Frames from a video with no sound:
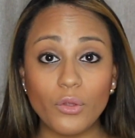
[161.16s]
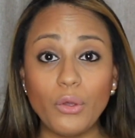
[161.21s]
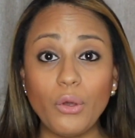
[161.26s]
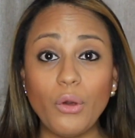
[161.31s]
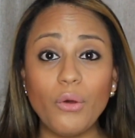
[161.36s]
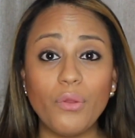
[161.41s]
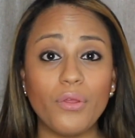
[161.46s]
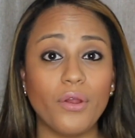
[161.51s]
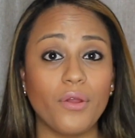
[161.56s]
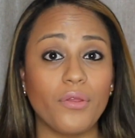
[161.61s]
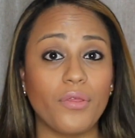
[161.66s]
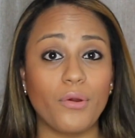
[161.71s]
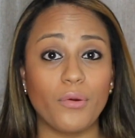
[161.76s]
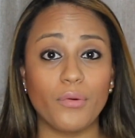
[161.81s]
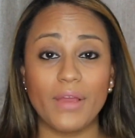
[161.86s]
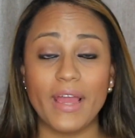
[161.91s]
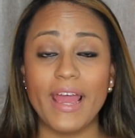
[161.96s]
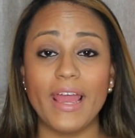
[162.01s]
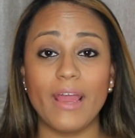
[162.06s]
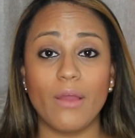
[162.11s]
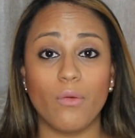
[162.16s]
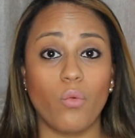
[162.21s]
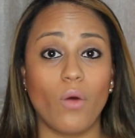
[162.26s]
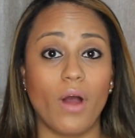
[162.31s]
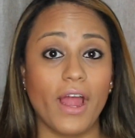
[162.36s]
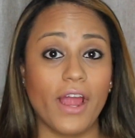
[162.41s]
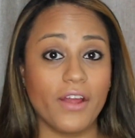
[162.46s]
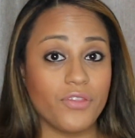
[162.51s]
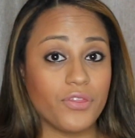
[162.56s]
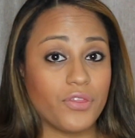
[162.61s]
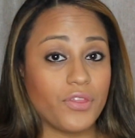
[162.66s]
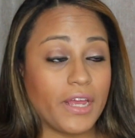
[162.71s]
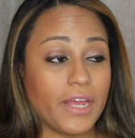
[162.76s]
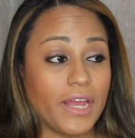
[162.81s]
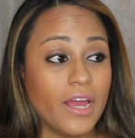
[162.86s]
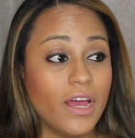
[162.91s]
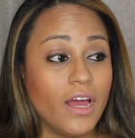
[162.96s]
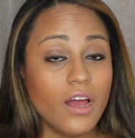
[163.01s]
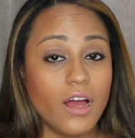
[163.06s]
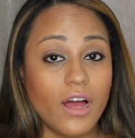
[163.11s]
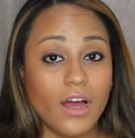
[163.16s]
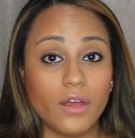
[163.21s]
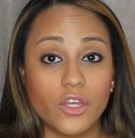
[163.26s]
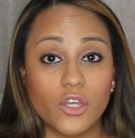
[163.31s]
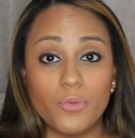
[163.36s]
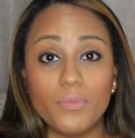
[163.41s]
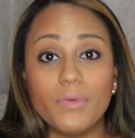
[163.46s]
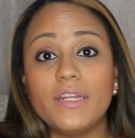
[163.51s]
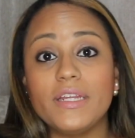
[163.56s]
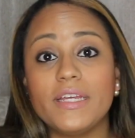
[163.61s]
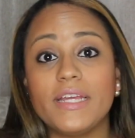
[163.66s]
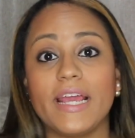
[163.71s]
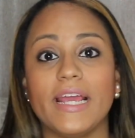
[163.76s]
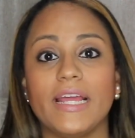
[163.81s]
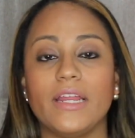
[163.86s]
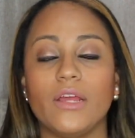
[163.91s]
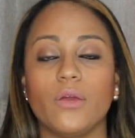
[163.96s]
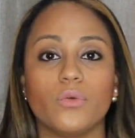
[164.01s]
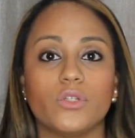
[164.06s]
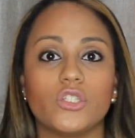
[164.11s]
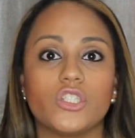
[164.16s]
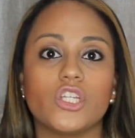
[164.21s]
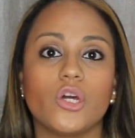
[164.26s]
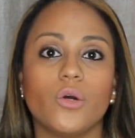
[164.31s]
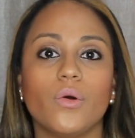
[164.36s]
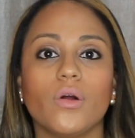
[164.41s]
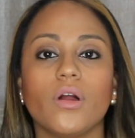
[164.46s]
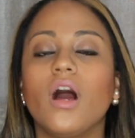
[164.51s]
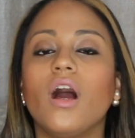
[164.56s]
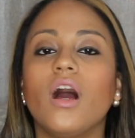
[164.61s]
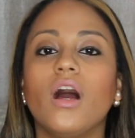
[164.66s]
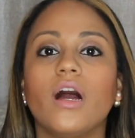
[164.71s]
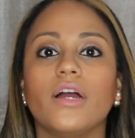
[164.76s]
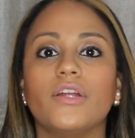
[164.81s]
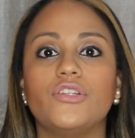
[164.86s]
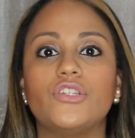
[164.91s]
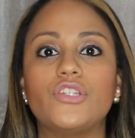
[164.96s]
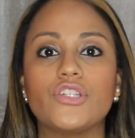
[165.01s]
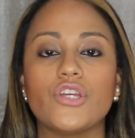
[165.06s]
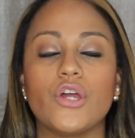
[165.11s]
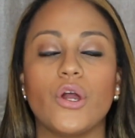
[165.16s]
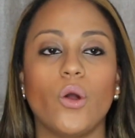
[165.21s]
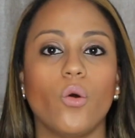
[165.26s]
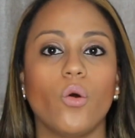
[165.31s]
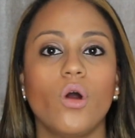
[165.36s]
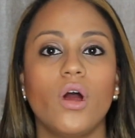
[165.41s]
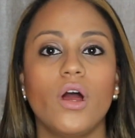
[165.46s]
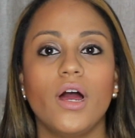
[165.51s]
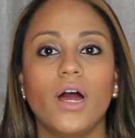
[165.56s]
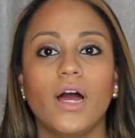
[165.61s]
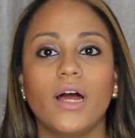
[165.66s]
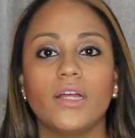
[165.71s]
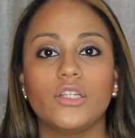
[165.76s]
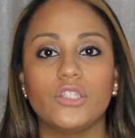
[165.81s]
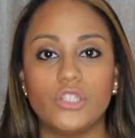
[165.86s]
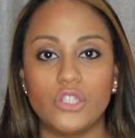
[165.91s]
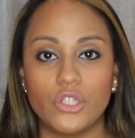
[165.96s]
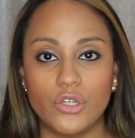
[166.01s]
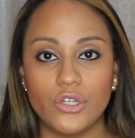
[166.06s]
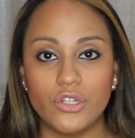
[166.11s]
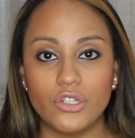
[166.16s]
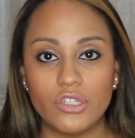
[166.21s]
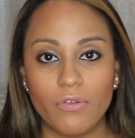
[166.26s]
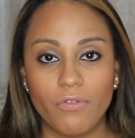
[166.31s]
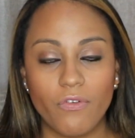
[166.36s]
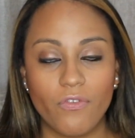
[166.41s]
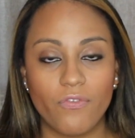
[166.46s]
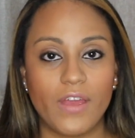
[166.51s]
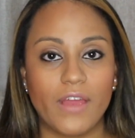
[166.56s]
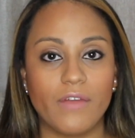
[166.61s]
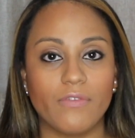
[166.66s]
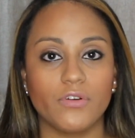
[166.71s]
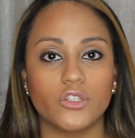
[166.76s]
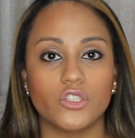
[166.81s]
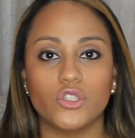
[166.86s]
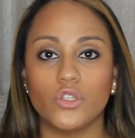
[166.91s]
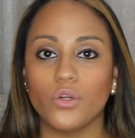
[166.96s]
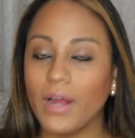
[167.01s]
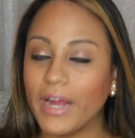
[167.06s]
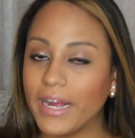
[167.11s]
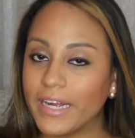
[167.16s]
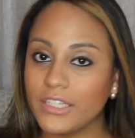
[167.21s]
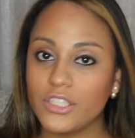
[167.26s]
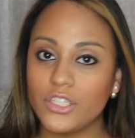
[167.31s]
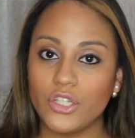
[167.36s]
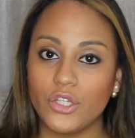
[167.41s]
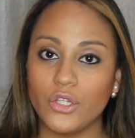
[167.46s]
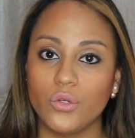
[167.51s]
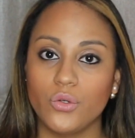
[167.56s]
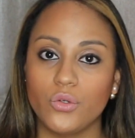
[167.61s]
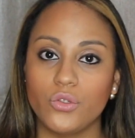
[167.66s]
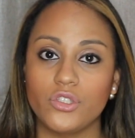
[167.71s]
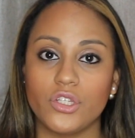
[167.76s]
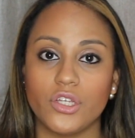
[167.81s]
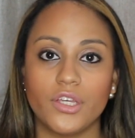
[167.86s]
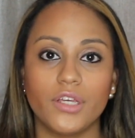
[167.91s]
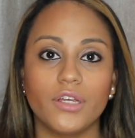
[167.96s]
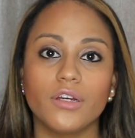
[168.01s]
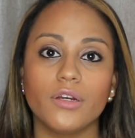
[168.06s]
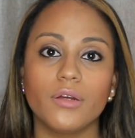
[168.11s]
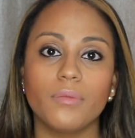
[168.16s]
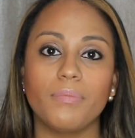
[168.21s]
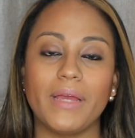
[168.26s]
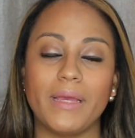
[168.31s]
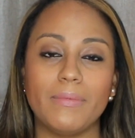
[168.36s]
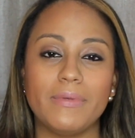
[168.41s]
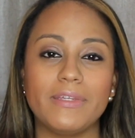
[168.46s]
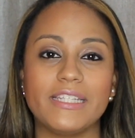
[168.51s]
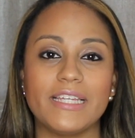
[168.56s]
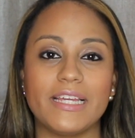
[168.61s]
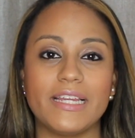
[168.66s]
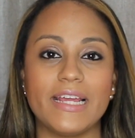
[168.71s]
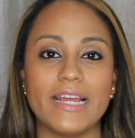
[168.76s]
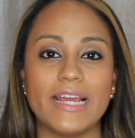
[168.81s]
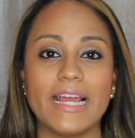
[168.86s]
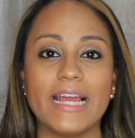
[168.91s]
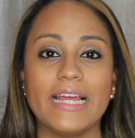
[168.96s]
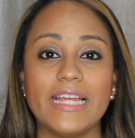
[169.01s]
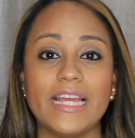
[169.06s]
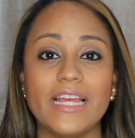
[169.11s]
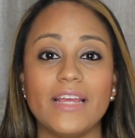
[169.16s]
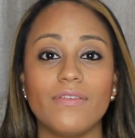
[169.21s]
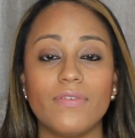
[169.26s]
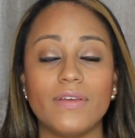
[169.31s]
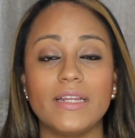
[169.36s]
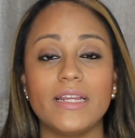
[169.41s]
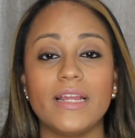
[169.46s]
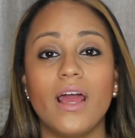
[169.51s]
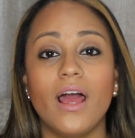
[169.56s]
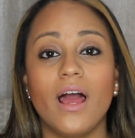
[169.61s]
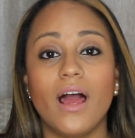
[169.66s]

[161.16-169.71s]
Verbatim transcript: go there. They're okay. Why aren't they communicating? What's going on? So do yourself a favor, try to secure babysitting and even